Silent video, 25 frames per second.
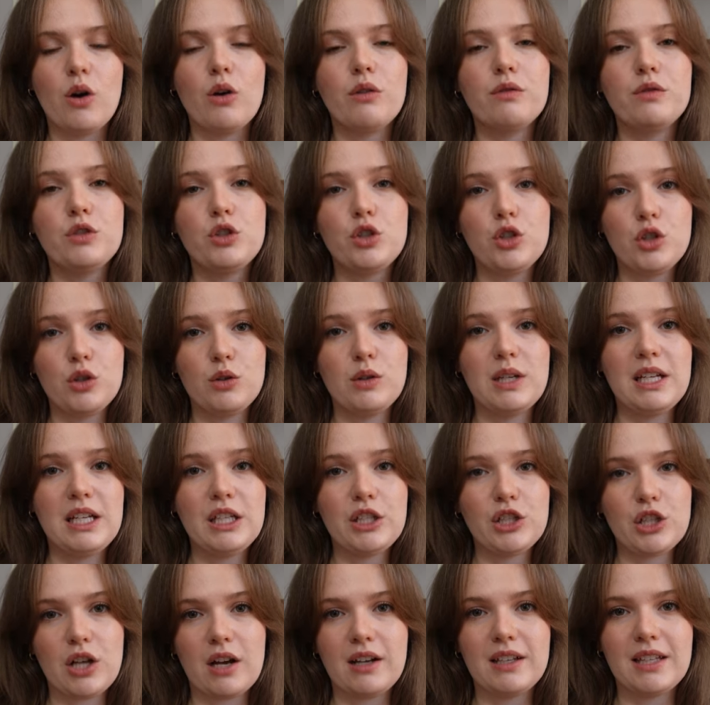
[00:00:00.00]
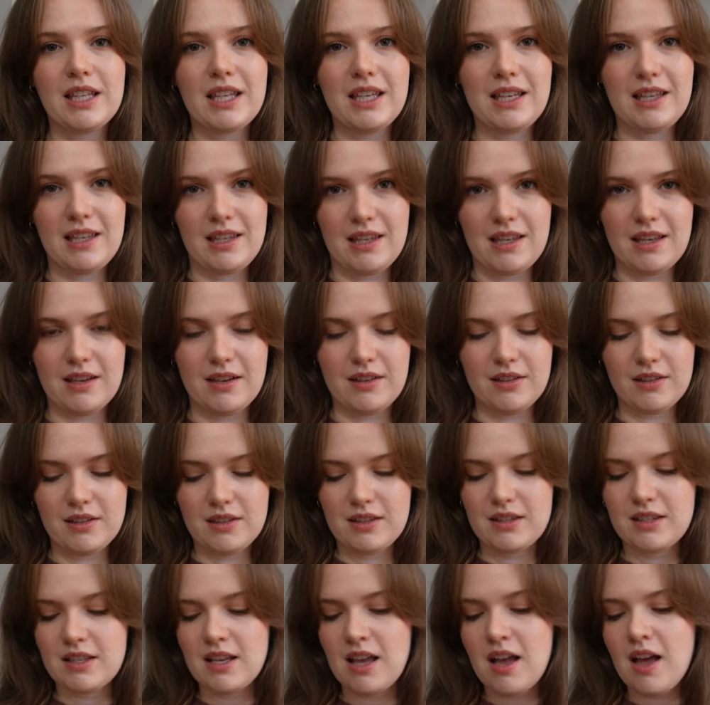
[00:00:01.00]
of Julie chunky
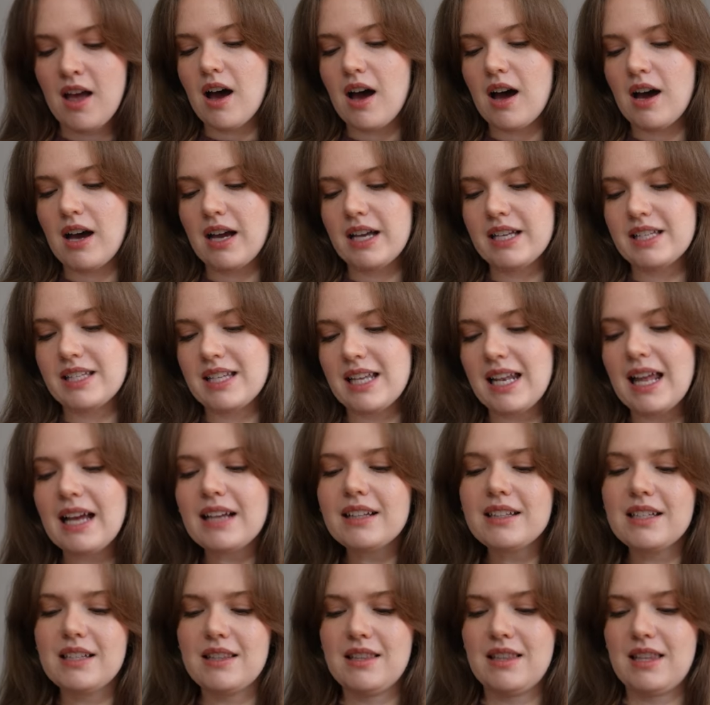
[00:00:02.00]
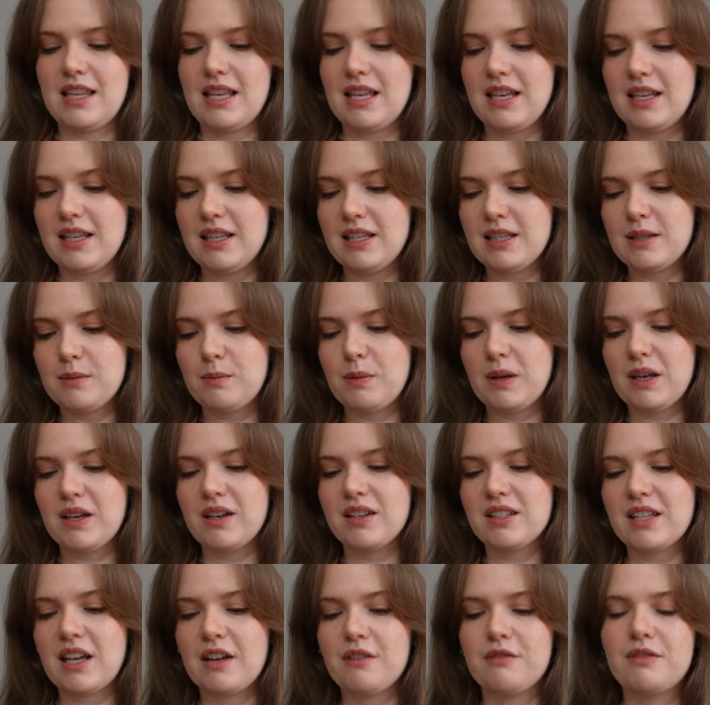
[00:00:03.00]
heels. I selected these
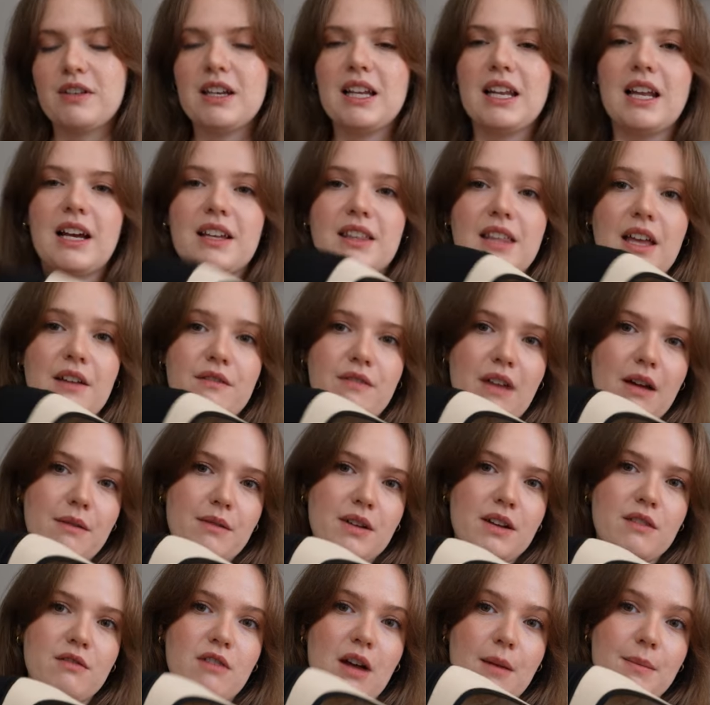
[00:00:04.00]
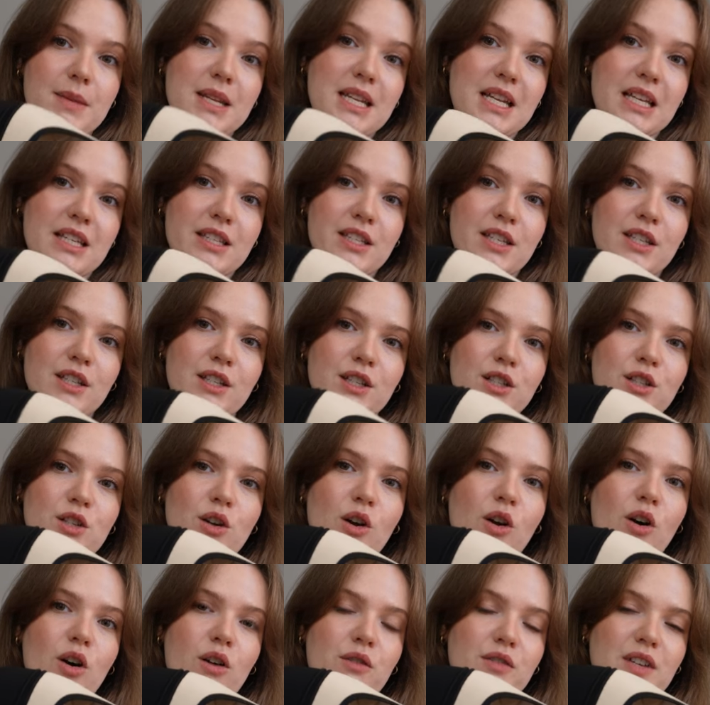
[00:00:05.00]
because I feel like they're very reminiscent
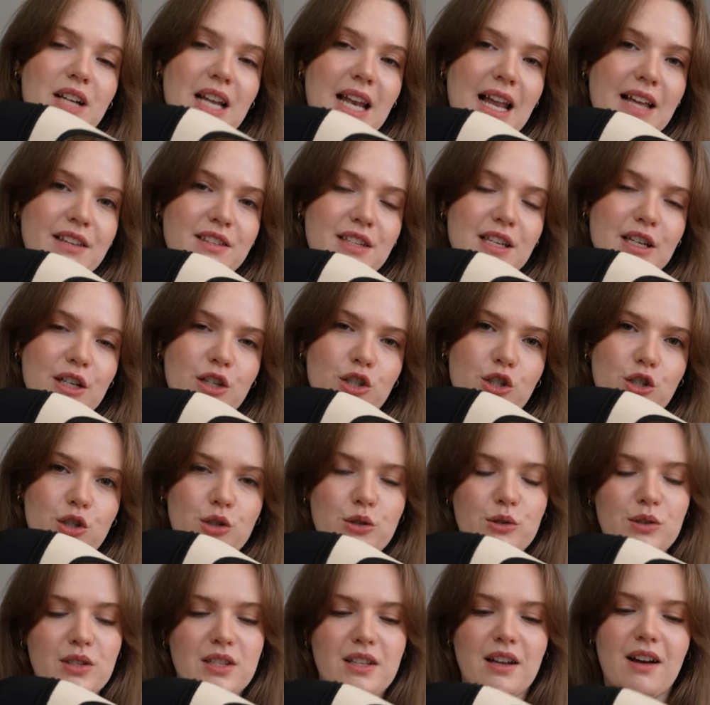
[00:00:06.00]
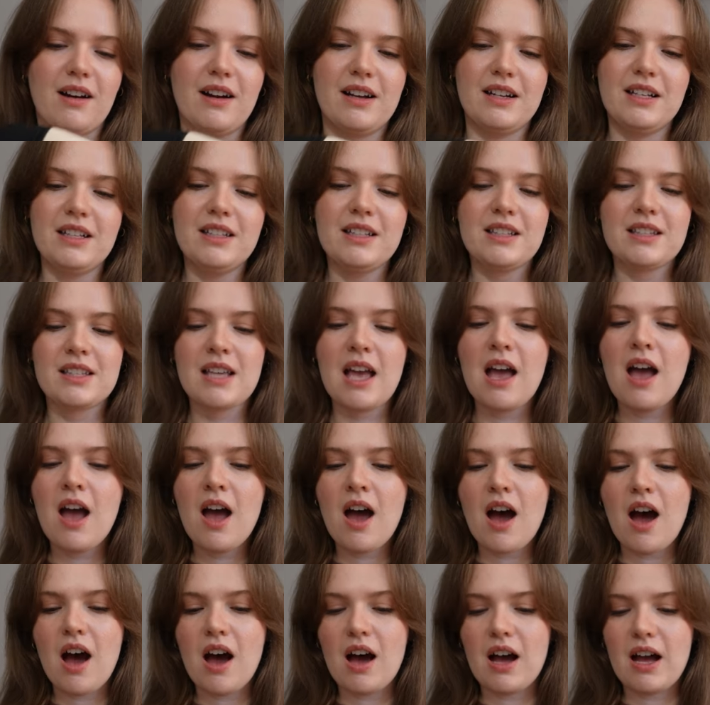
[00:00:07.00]
of classic shoe styles.
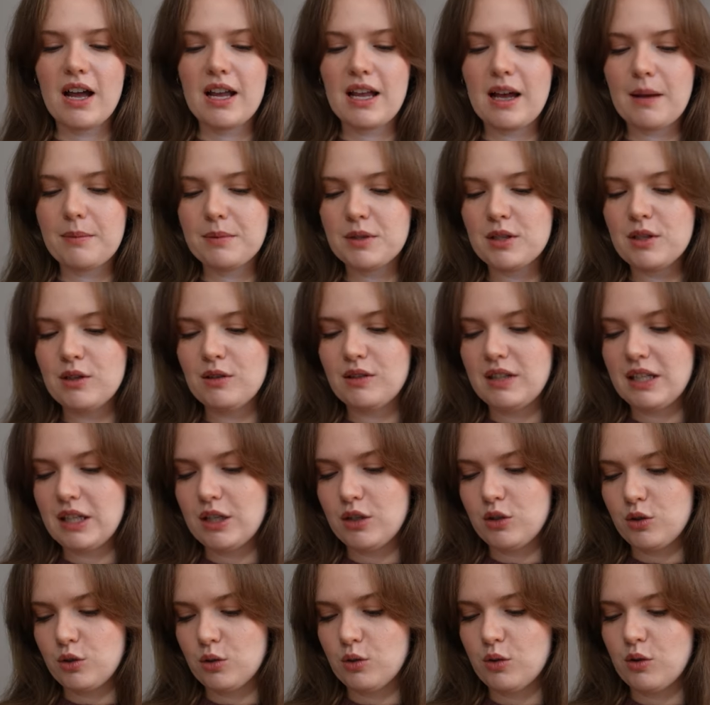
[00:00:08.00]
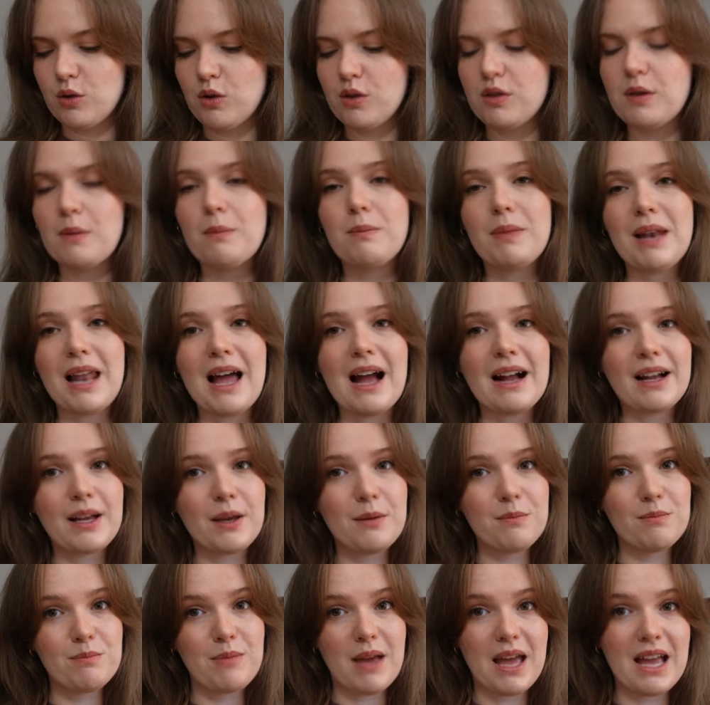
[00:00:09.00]
I absolutely adore the black
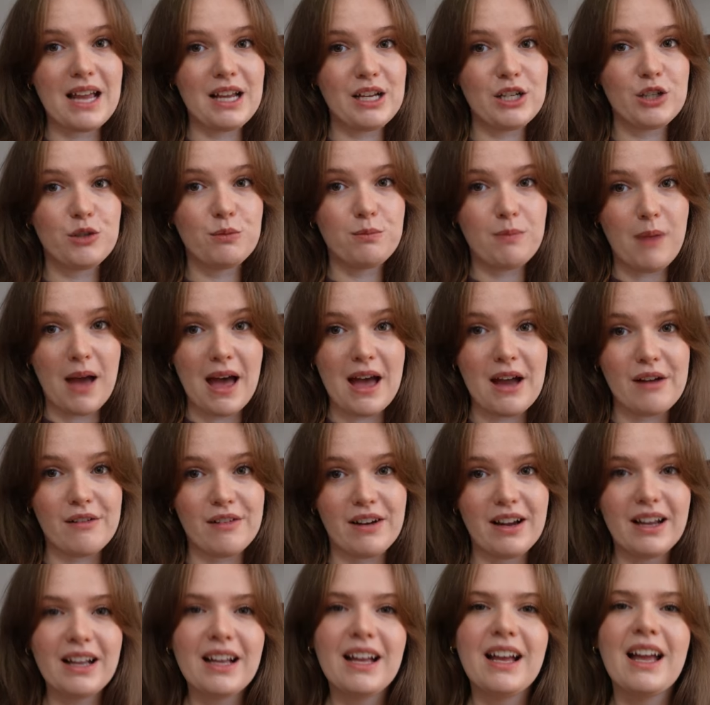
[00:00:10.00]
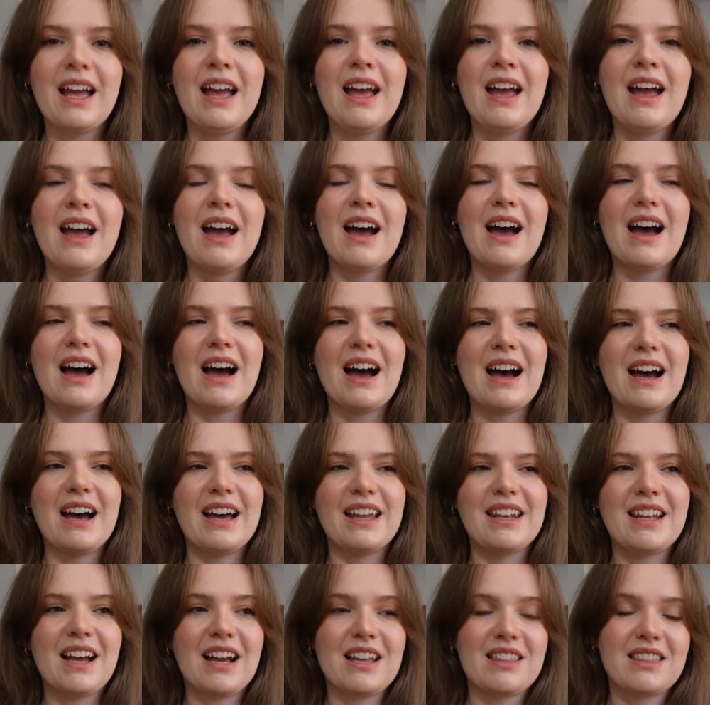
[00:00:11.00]
and beige pairing,
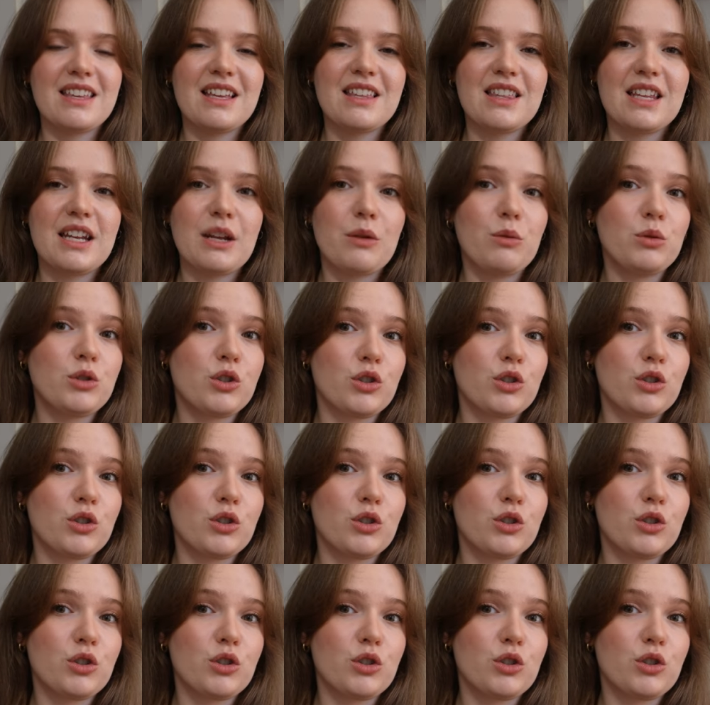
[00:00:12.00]
and I think that it will